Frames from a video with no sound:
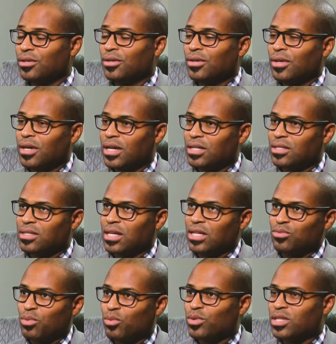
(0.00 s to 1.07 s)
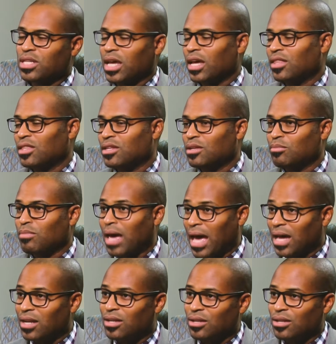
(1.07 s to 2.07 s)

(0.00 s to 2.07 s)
as we would say, the demand